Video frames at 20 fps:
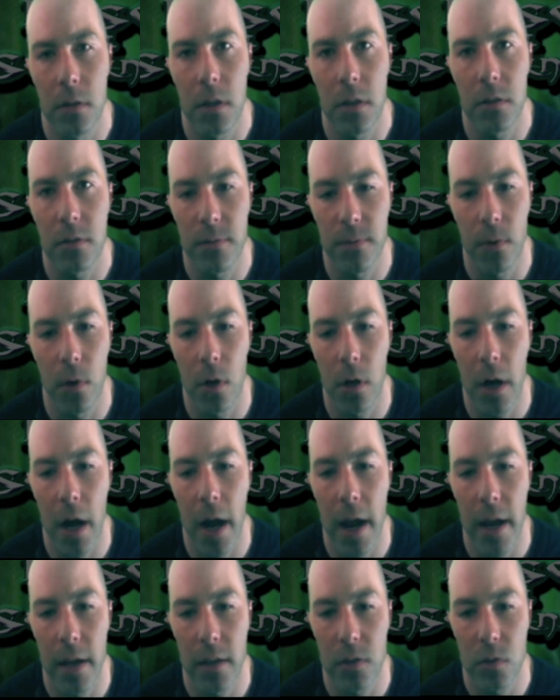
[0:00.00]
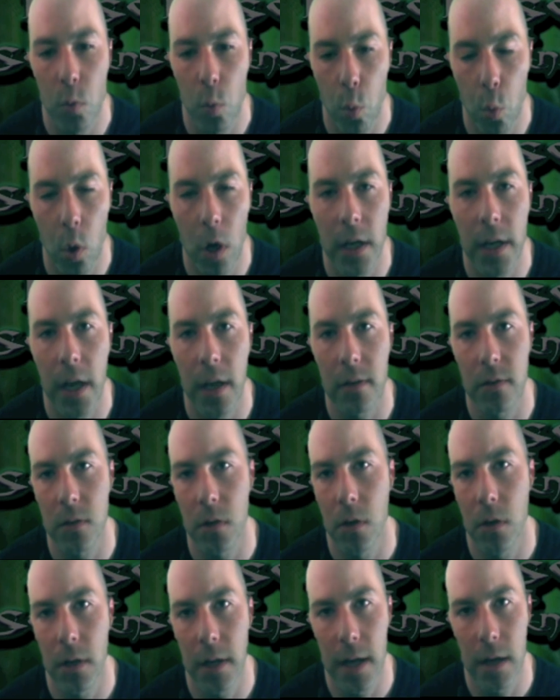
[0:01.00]
as far as what has
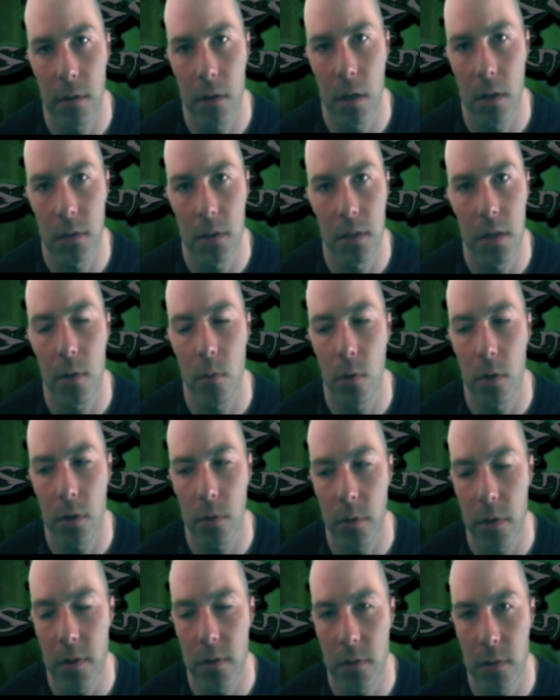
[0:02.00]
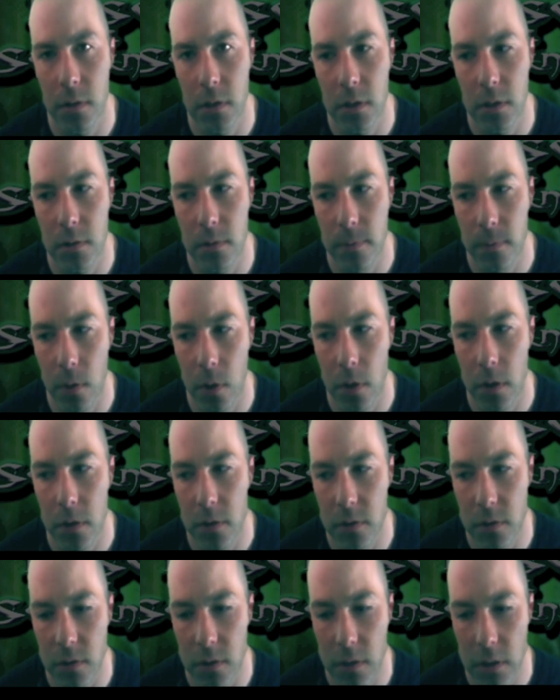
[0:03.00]
gone out on the network recently, as far
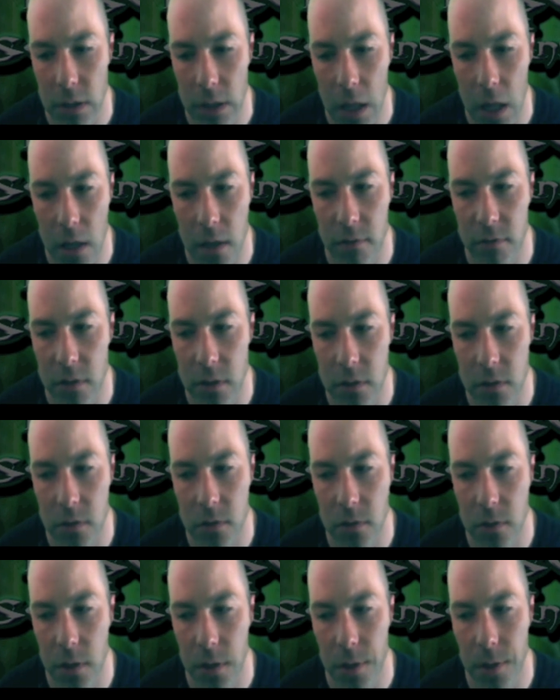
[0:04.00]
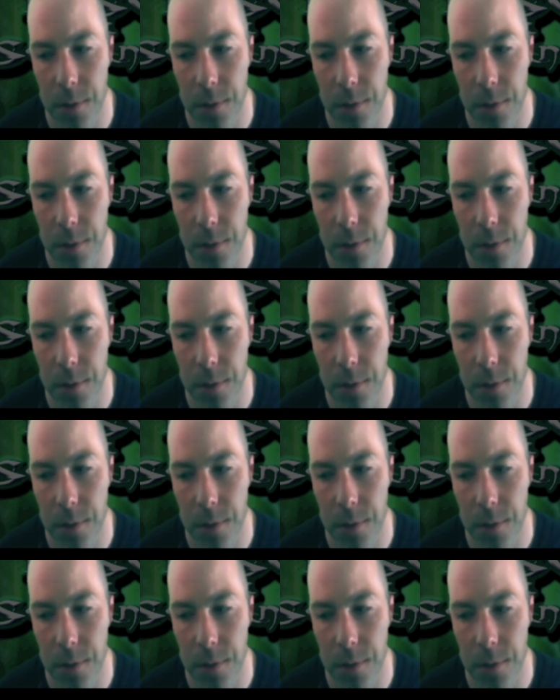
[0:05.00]
as a lot of this